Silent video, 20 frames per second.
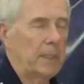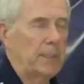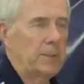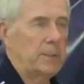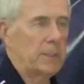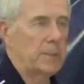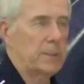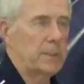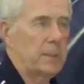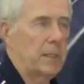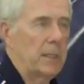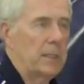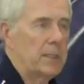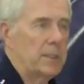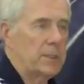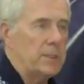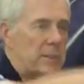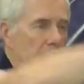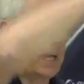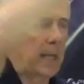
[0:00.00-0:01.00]
Just
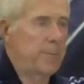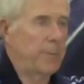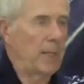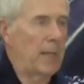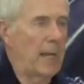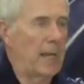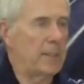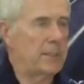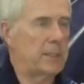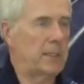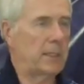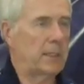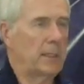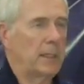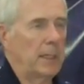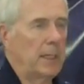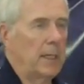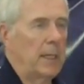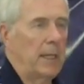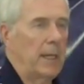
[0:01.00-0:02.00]
stabilizing
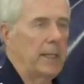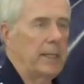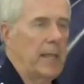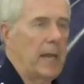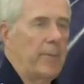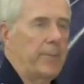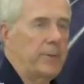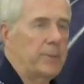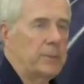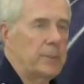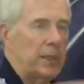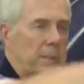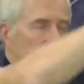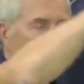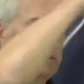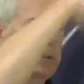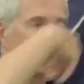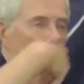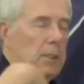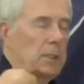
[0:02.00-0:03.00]
in that
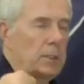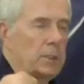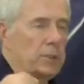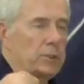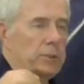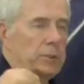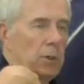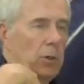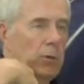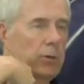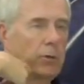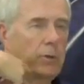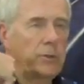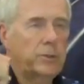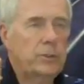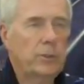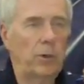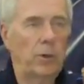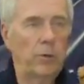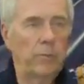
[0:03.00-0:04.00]
position.
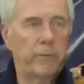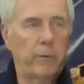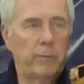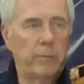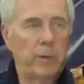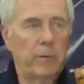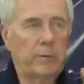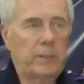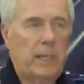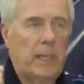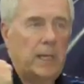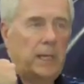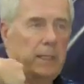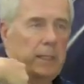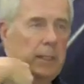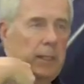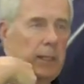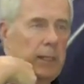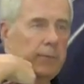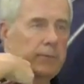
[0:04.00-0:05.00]
Shoulders over
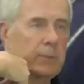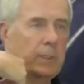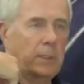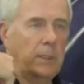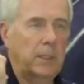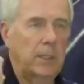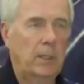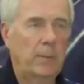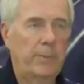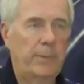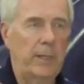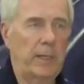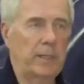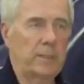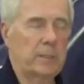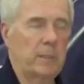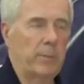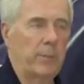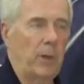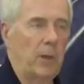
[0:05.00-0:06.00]
rotating the hips a little bit
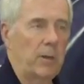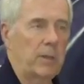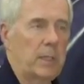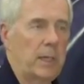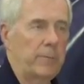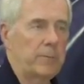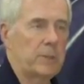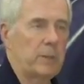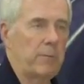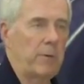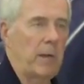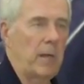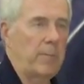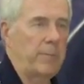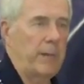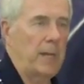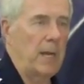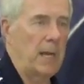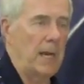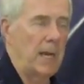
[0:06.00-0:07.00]
as the ball comes
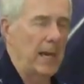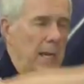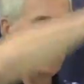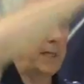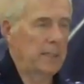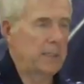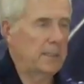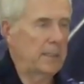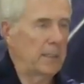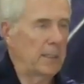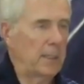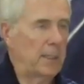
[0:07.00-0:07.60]
around behind,